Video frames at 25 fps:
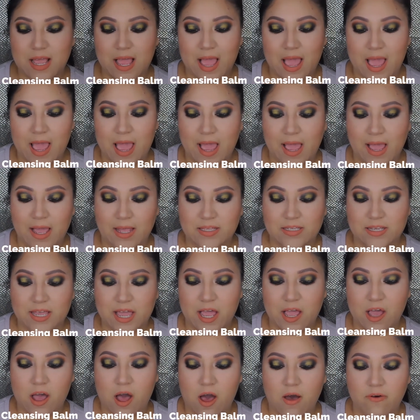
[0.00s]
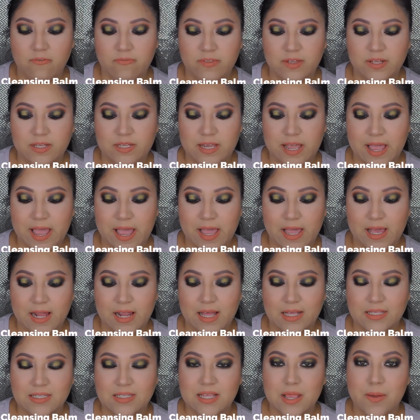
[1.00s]
a Take Off the Day
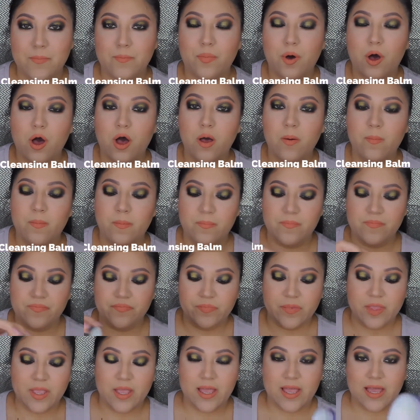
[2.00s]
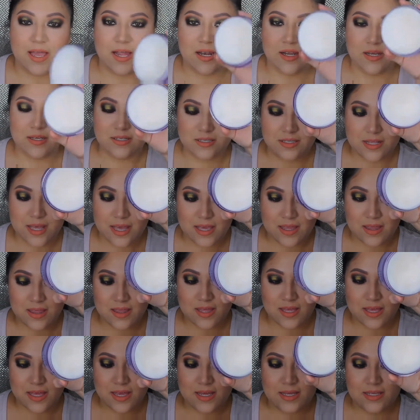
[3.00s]
Cleansing Balm. It looks like
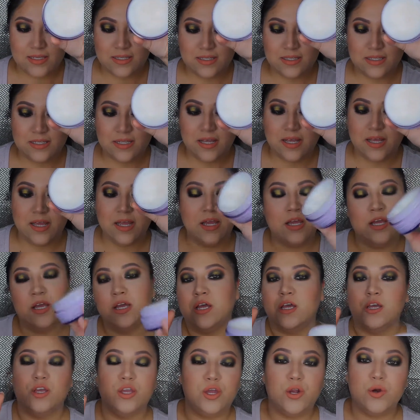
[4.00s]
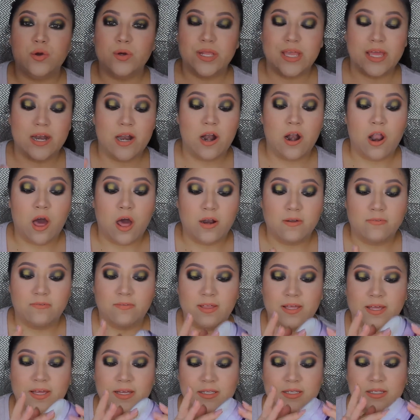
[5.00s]
this. You don't need a lot of
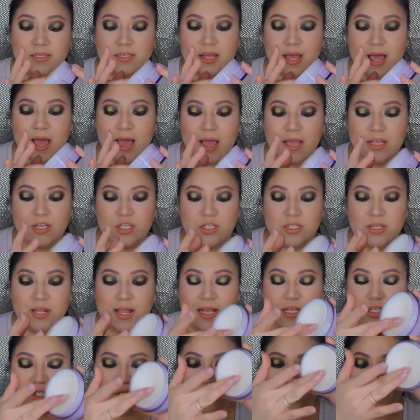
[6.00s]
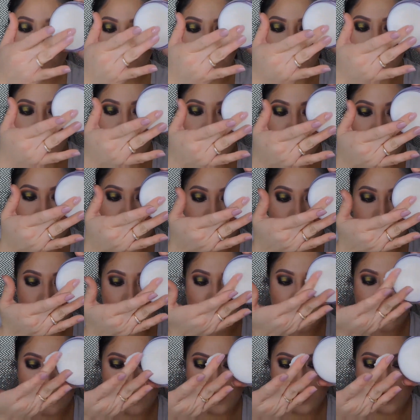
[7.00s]
this. I just like to grab
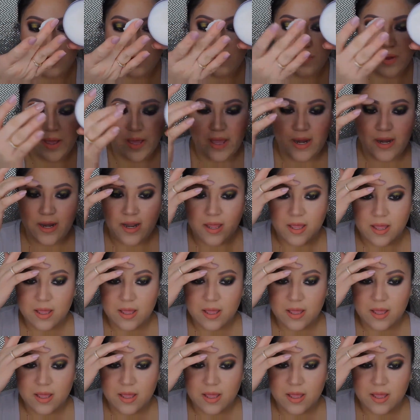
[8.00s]
a little bit